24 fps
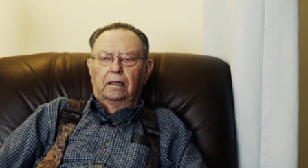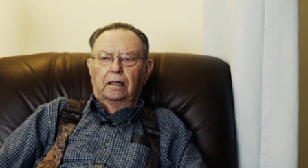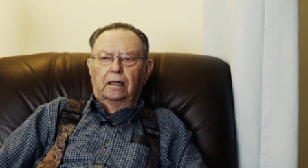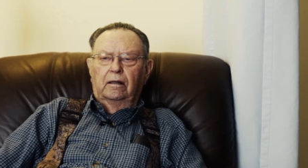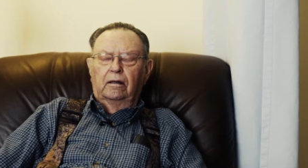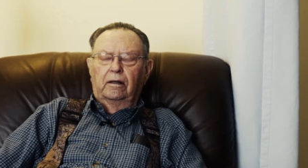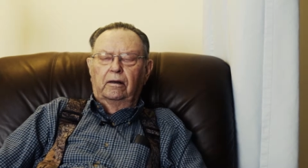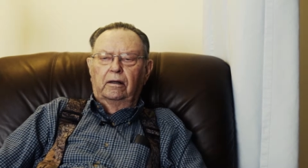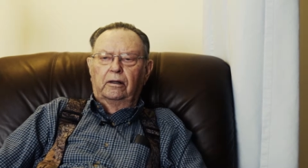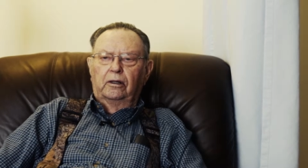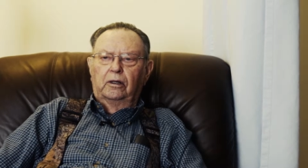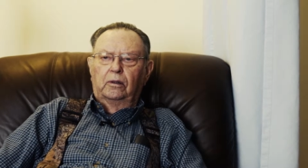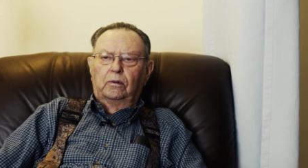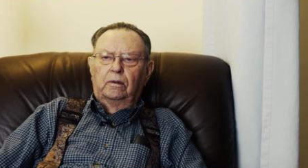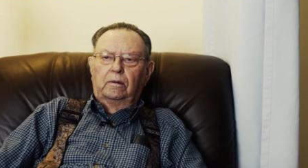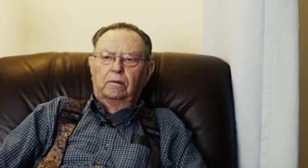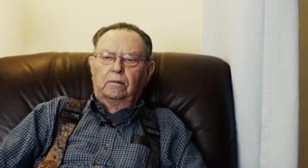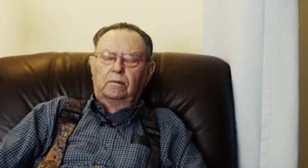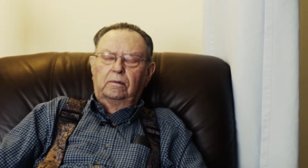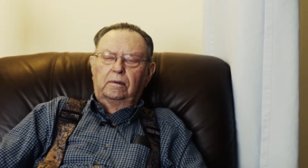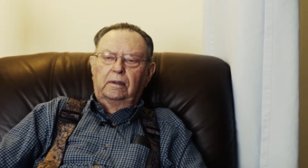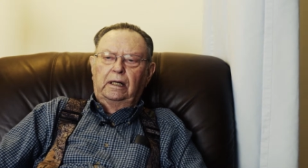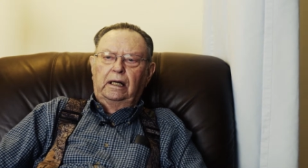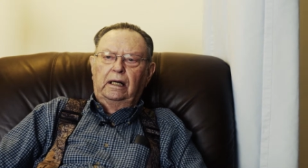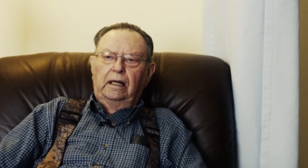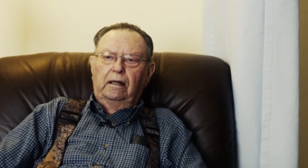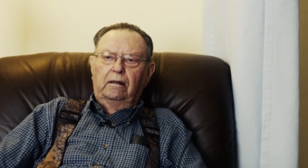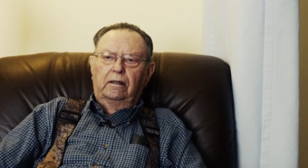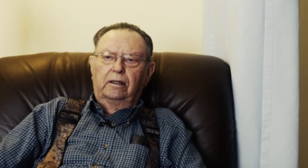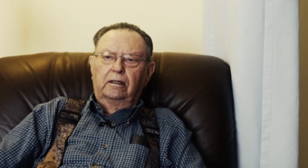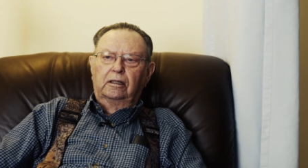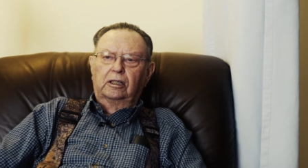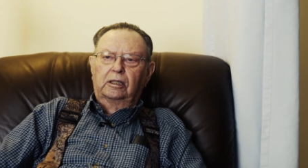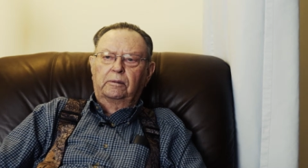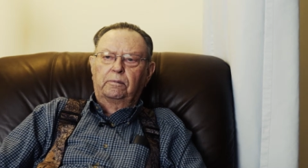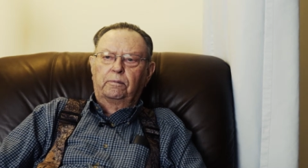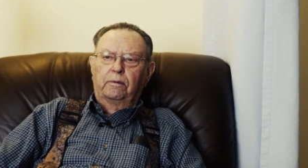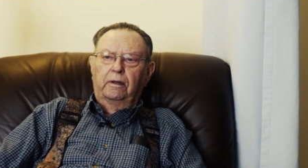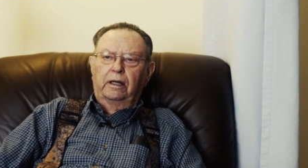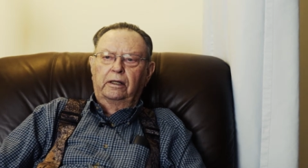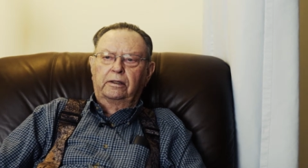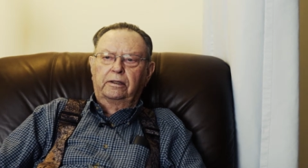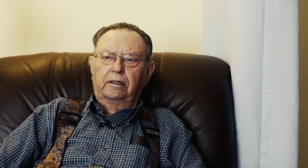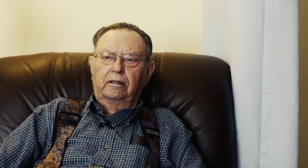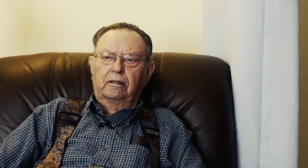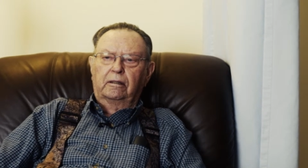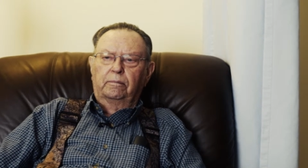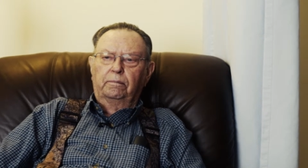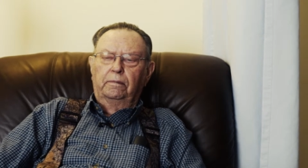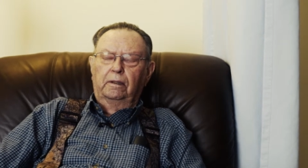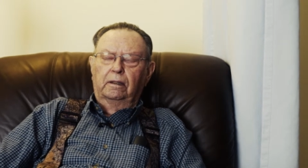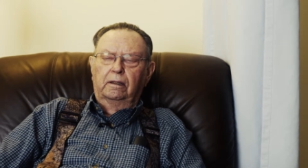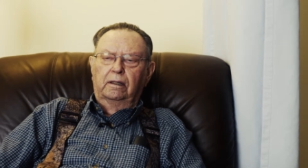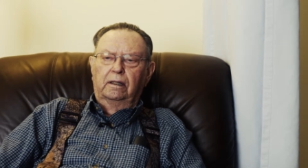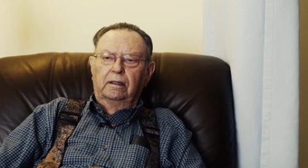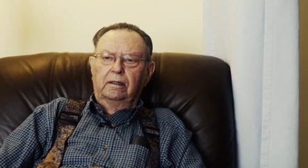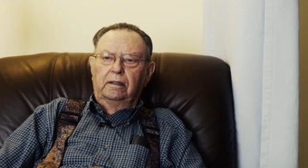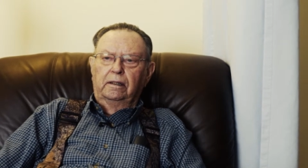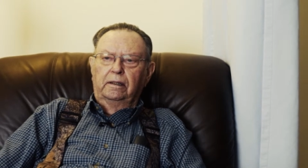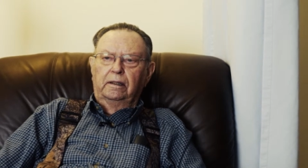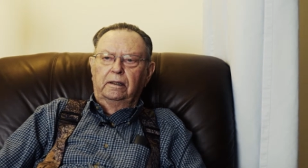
I don't know how to express it, but